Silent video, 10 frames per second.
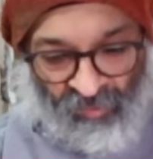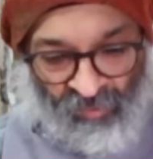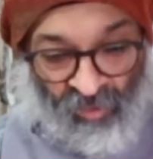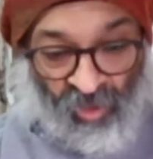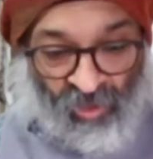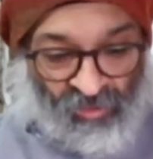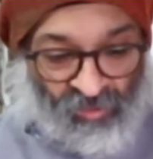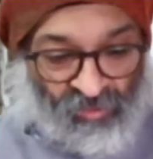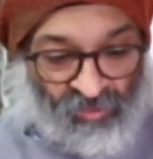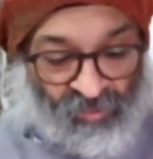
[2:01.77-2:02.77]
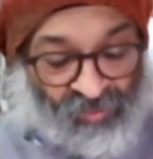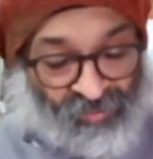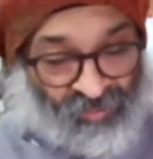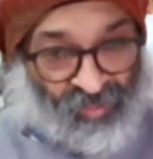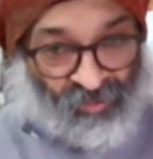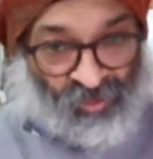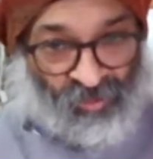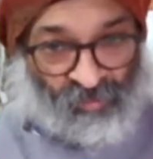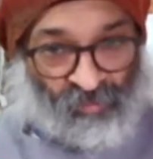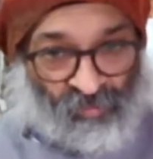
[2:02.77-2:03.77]
or hear that it's
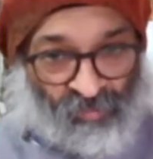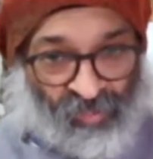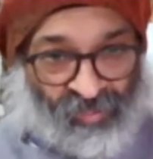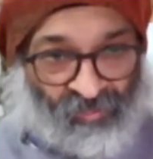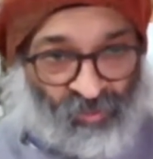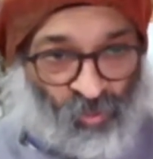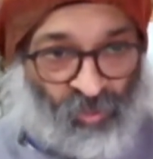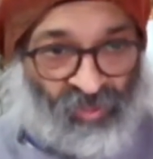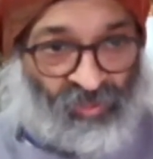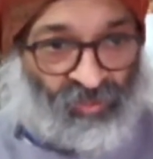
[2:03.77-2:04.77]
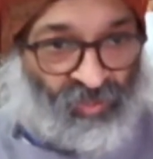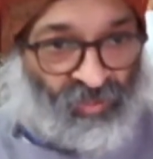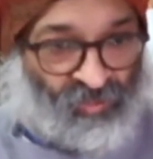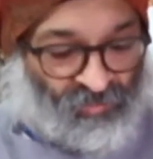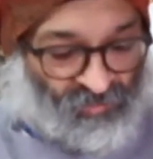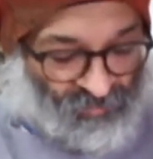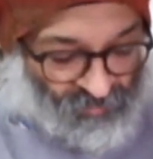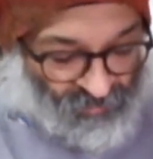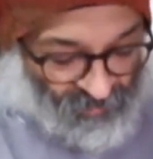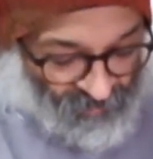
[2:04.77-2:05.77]
actually as quiet as
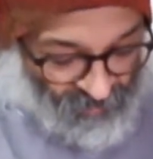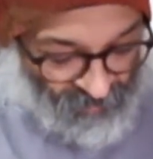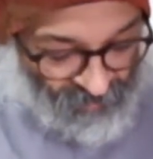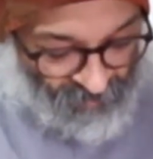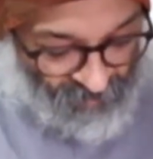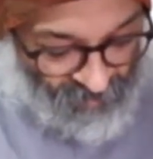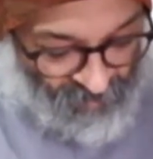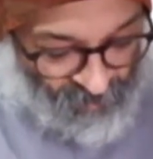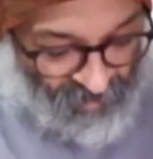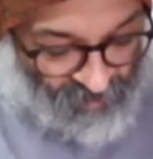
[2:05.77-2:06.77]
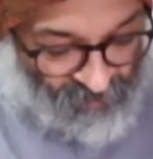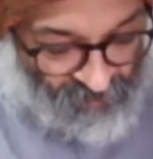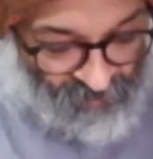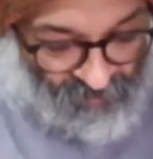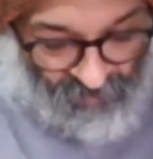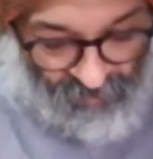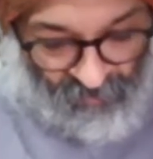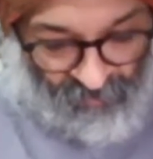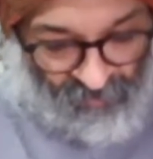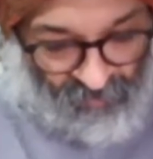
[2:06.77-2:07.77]
when I was
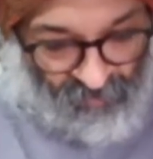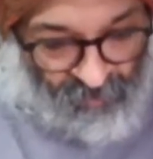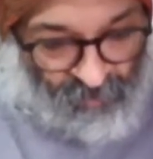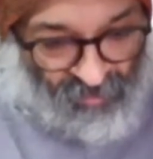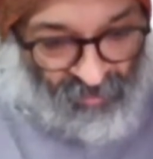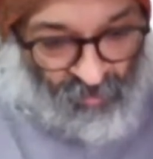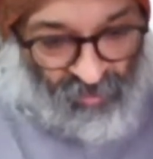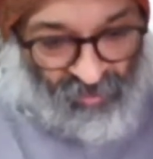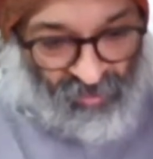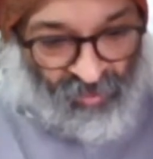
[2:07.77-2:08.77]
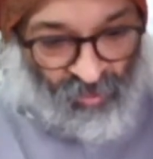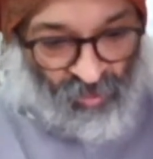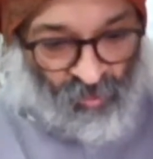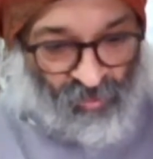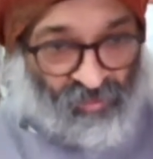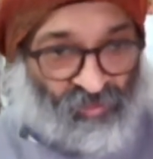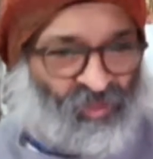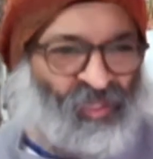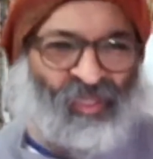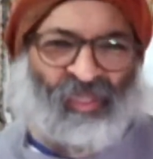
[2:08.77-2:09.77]
spinning with the regular one.
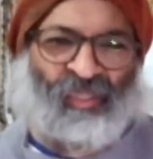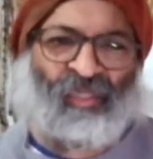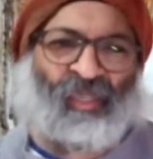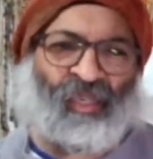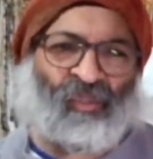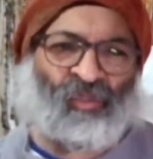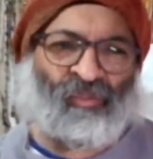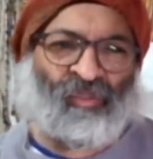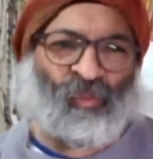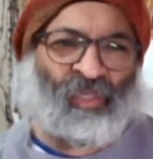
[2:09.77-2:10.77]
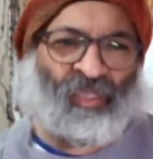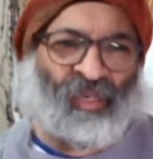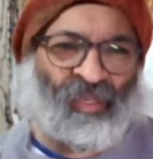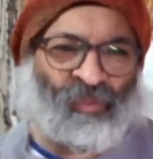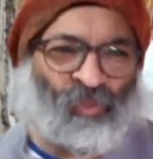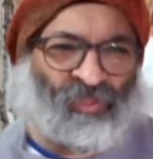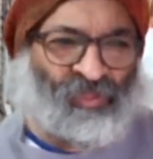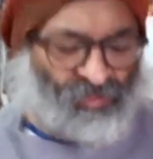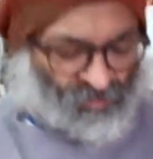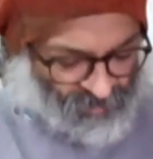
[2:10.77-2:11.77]
I don't know if I went live with
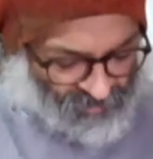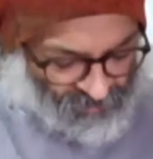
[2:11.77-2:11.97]
it, but